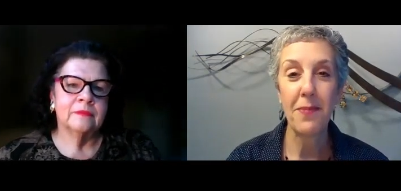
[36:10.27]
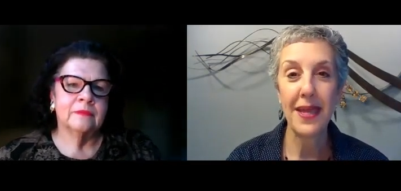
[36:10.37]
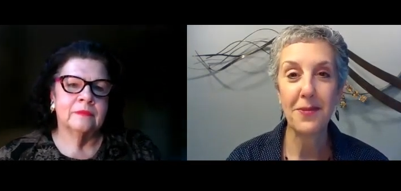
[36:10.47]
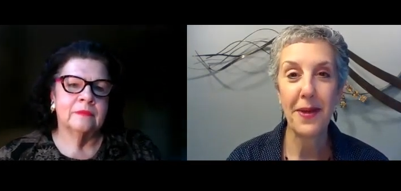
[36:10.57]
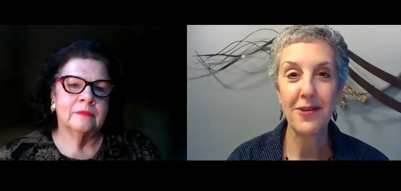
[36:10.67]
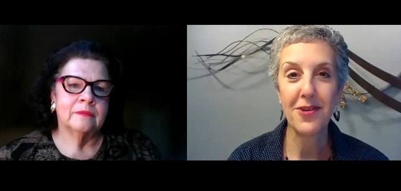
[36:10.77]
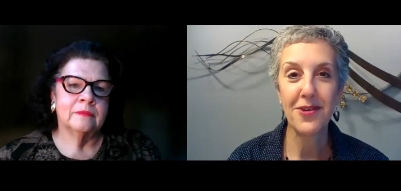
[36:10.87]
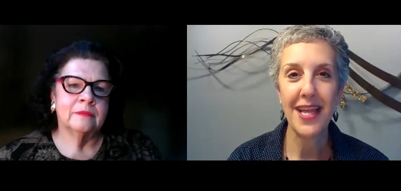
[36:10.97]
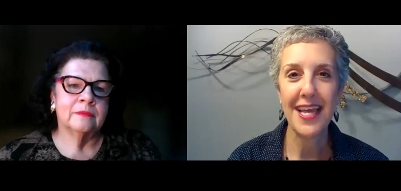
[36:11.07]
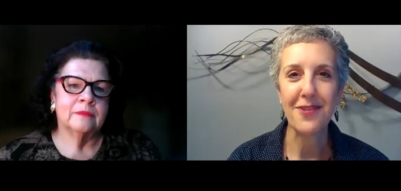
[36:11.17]
Speaker 1: made about
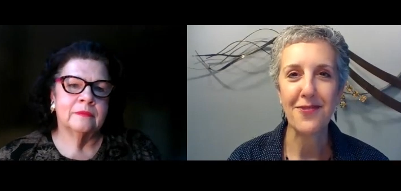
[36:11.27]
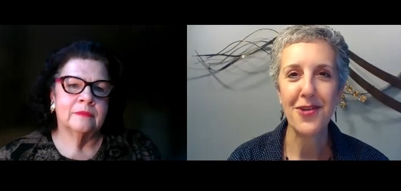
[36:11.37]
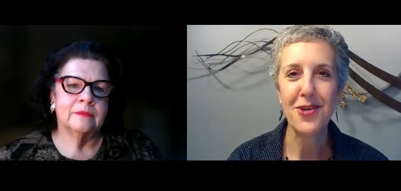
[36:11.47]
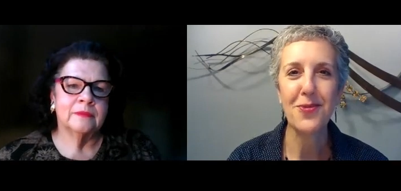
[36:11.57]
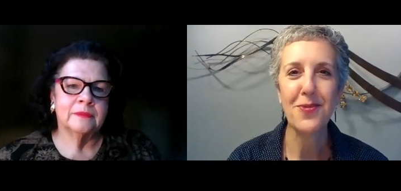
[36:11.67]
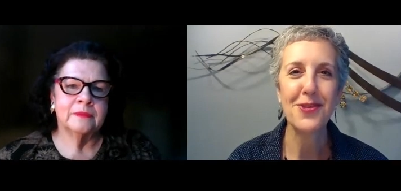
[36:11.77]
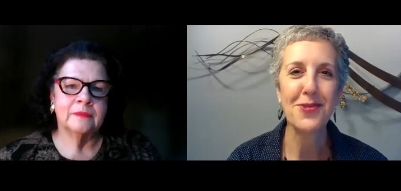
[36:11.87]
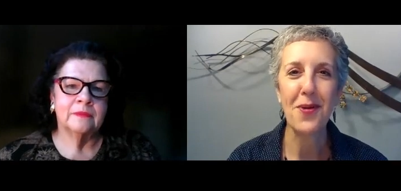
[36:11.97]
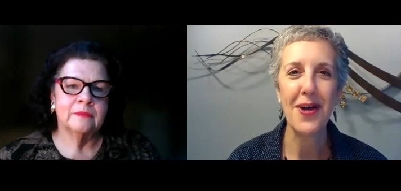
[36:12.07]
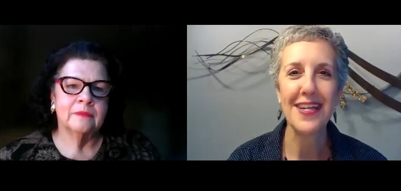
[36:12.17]
your life, who would
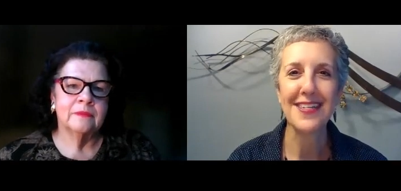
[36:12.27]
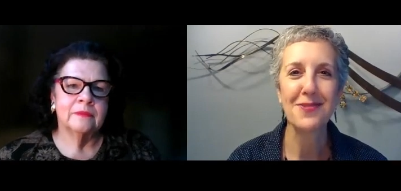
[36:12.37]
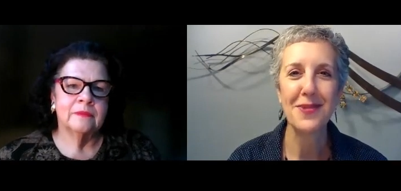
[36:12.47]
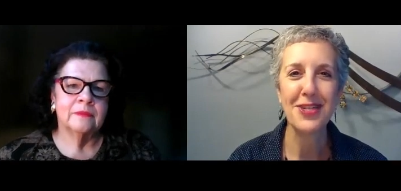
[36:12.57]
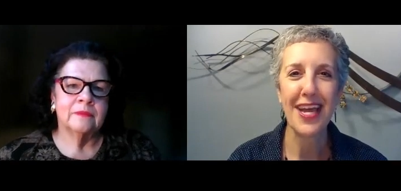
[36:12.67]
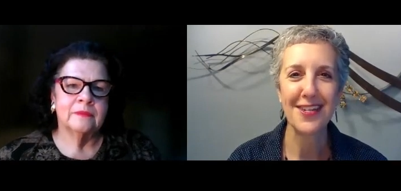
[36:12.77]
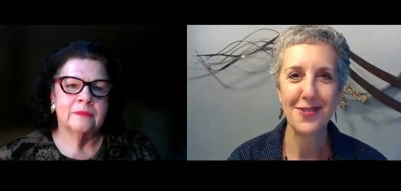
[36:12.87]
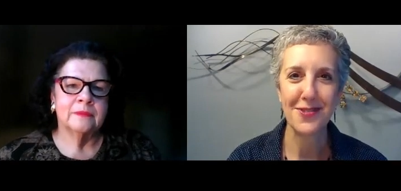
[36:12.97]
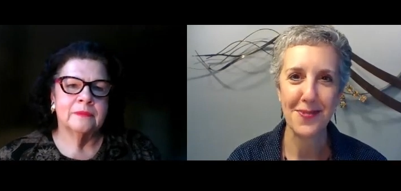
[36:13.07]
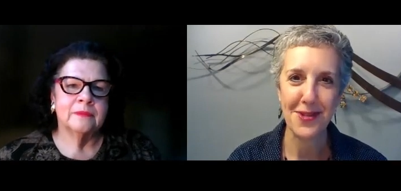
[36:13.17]
you want, which
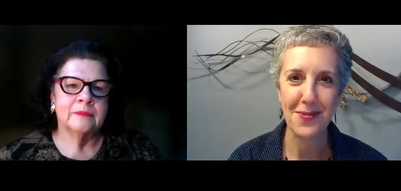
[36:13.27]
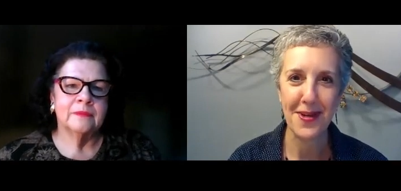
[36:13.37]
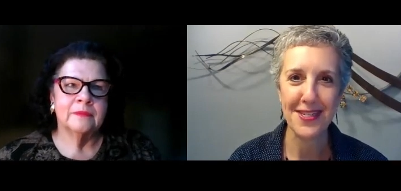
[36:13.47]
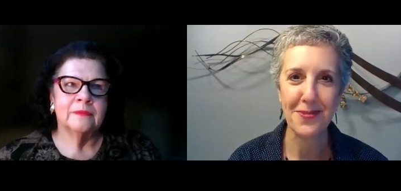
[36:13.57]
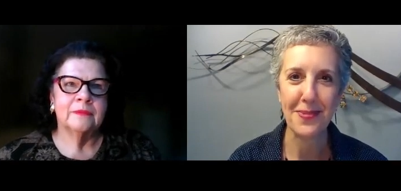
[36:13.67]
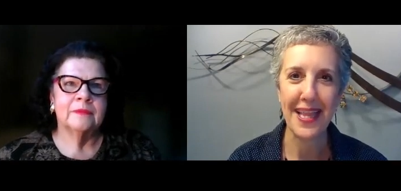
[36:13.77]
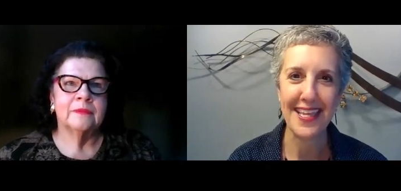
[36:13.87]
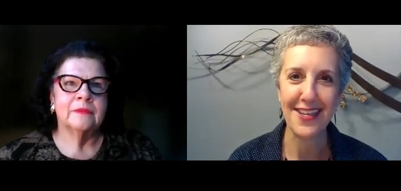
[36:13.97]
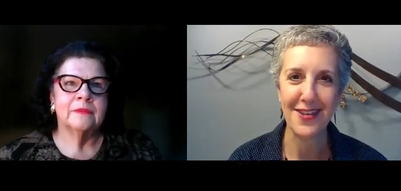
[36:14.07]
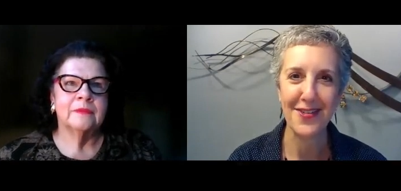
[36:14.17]
actress would you want to
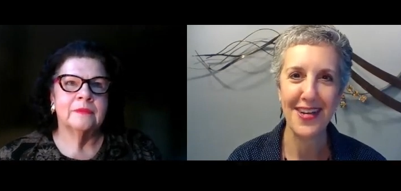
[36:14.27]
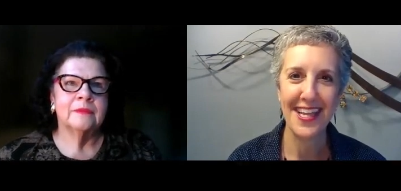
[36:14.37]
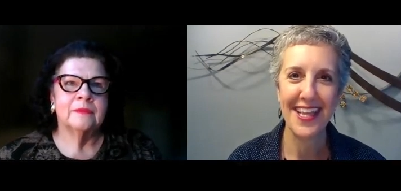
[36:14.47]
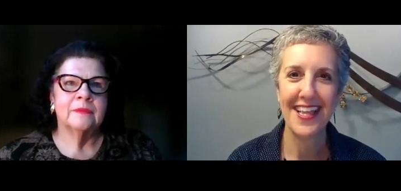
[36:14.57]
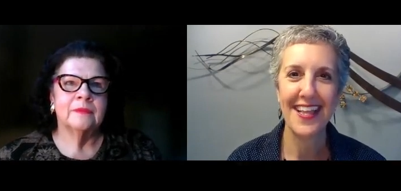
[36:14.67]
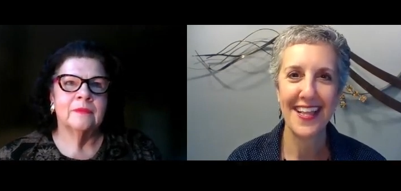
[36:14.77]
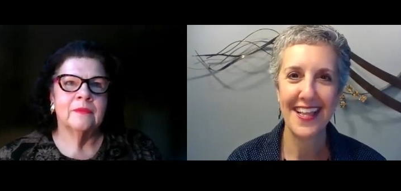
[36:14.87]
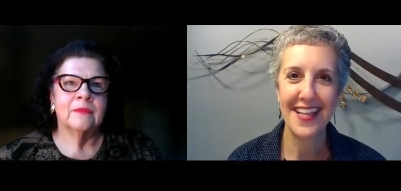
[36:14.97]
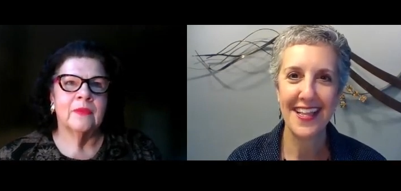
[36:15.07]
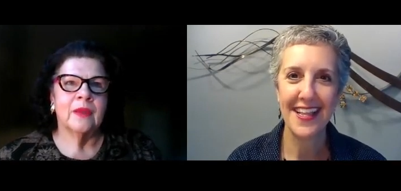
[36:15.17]
play you?
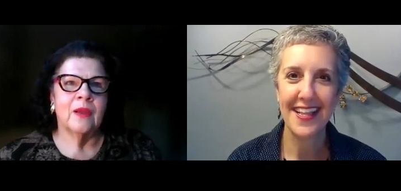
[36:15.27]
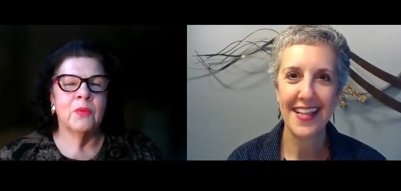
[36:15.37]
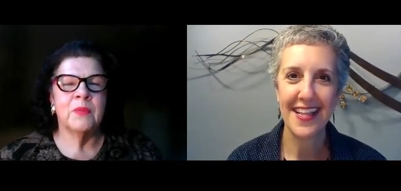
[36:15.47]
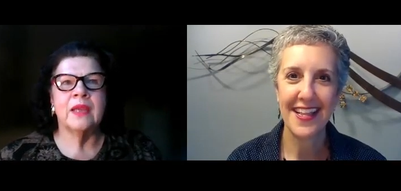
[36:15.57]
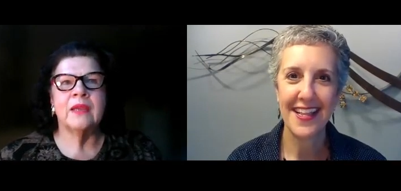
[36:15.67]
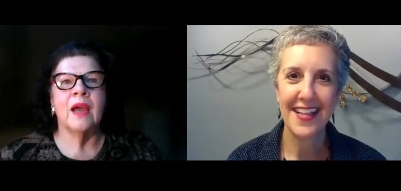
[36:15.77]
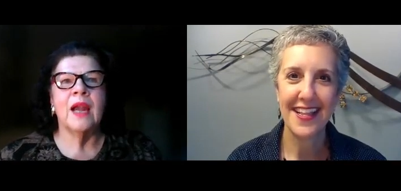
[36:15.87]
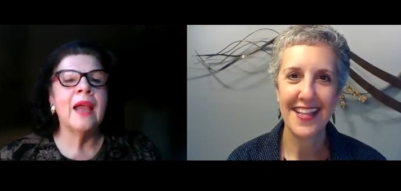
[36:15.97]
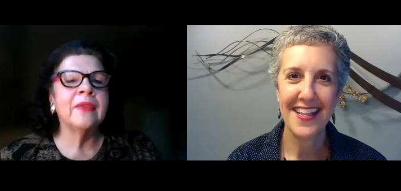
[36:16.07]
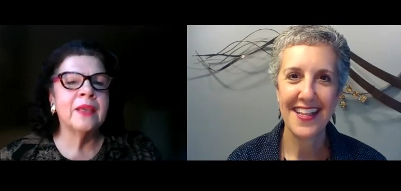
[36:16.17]
Speaker 2: Oh my
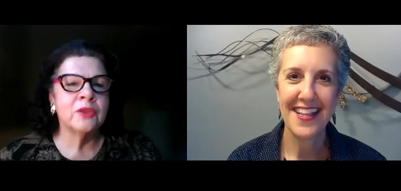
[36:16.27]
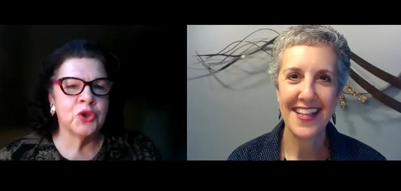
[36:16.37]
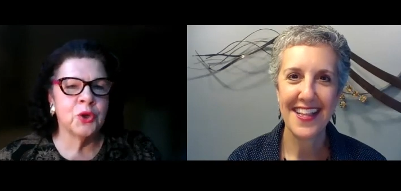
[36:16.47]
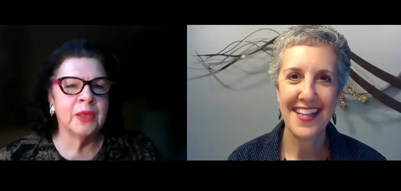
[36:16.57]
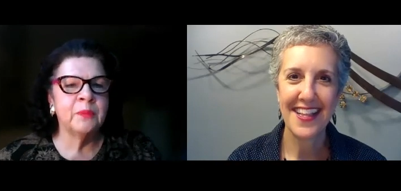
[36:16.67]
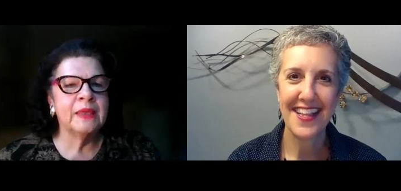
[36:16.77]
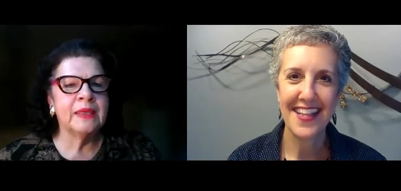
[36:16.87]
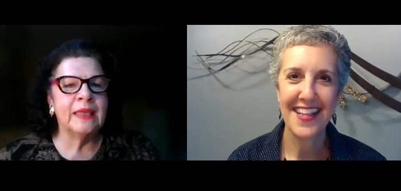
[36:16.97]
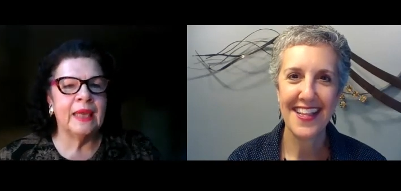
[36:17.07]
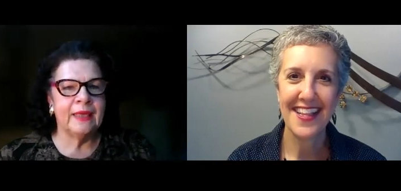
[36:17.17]
God. I think Shirley
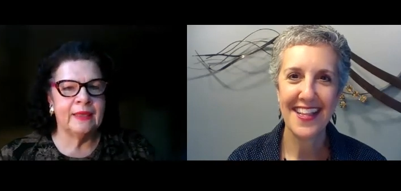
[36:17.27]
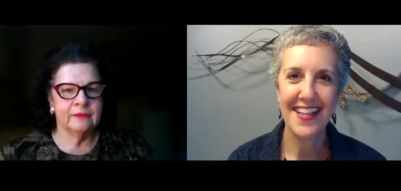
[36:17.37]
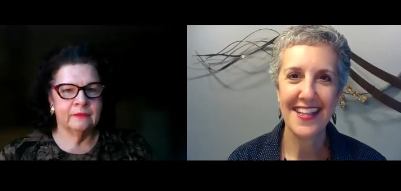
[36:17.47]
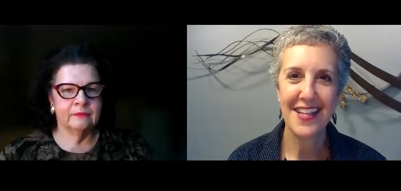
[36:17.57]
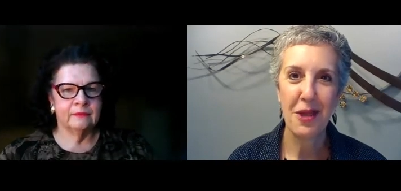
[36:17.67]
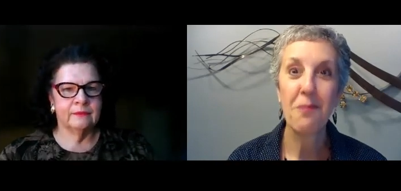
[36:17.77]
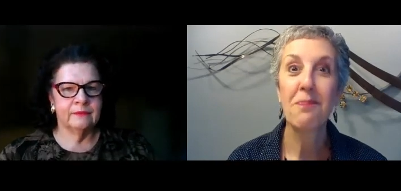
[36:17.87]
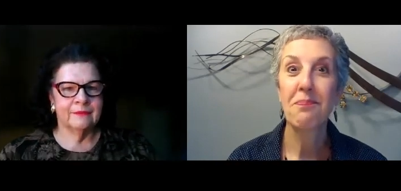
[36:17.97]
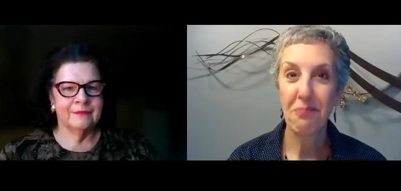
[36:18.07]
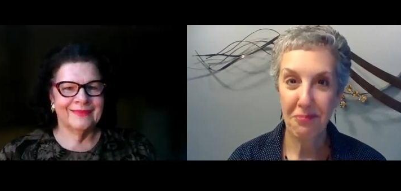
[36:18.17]
MacLaine.
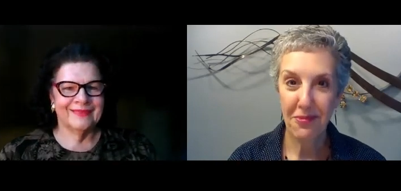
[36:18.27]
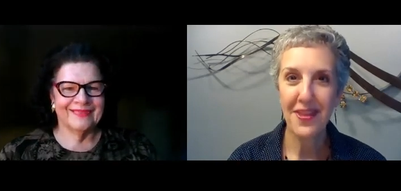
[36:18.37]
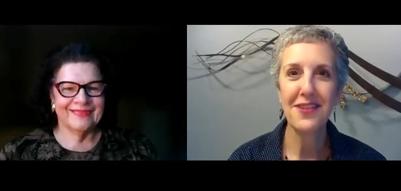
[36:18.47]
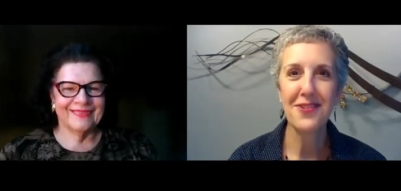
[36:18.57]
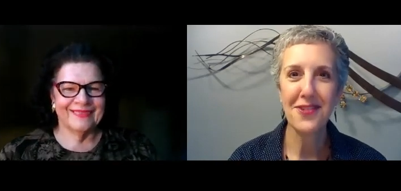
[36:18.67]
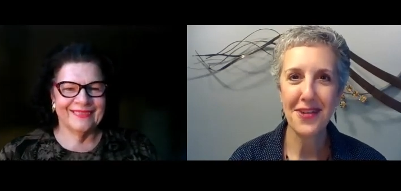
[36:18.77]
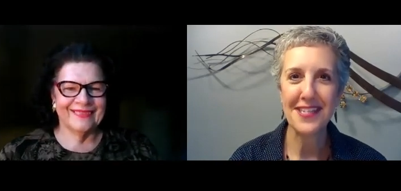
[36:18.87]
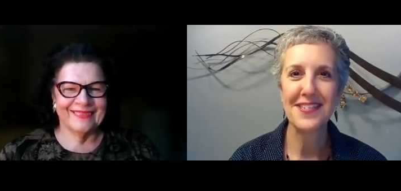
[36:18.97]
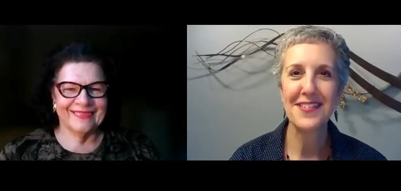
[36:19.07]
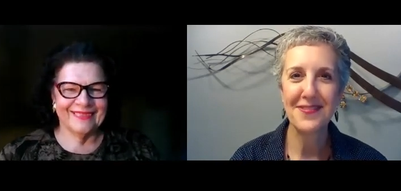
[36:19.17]
Speaker 1: Nice
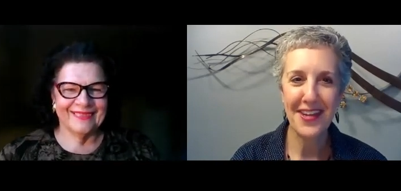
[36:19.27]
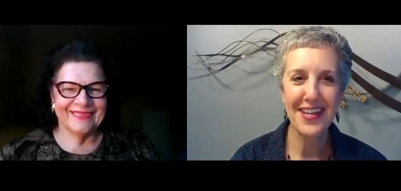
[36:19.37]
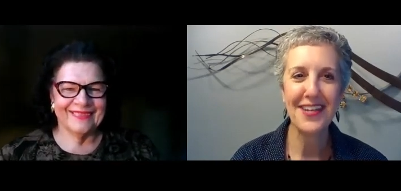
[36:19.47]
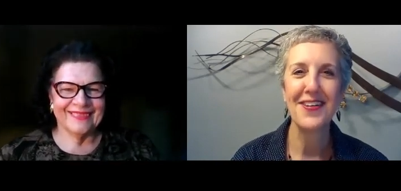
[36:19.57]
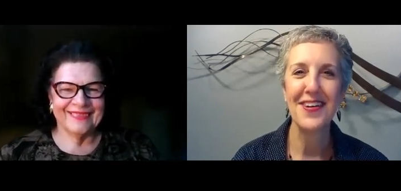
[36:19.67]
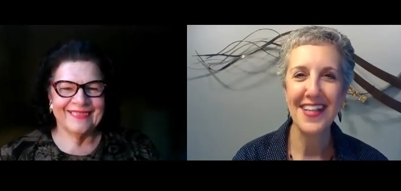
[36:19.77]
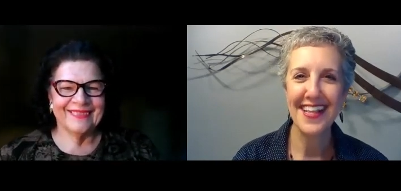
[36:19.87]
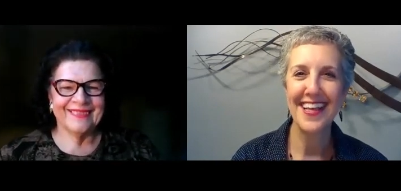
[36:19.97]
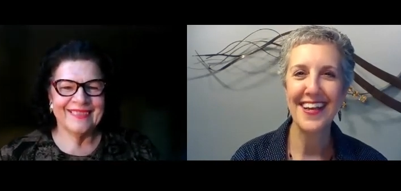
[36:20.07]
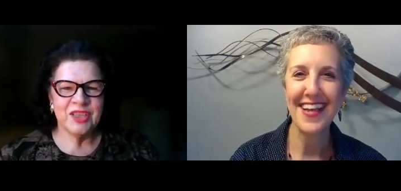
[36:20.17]
choice. Very
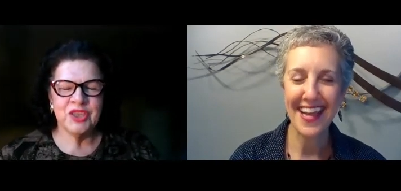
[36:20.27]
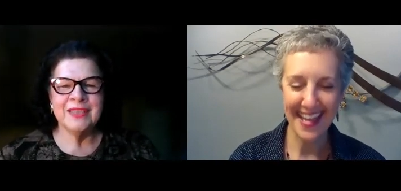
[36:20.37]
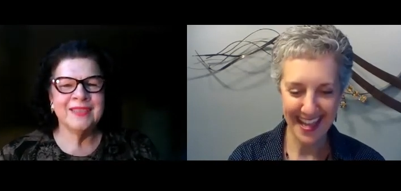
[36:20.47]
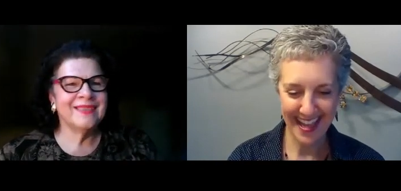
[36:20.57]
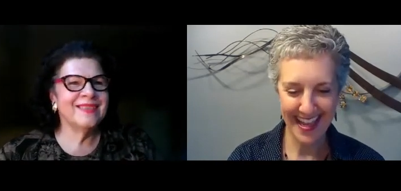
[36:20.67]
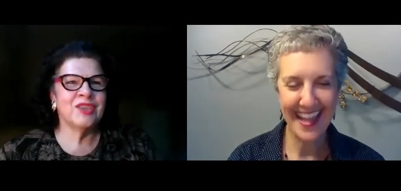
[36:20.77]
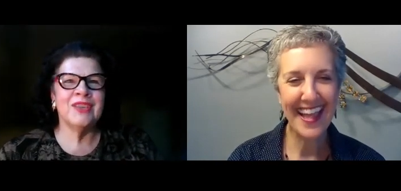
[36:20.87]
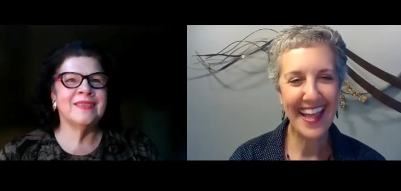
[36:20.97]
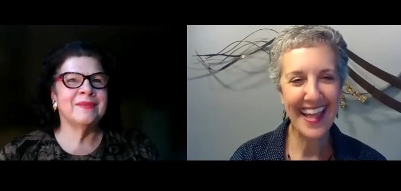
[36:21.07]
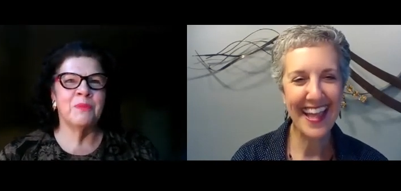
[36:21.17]
cool. Okay. She's
Speaker 2: she's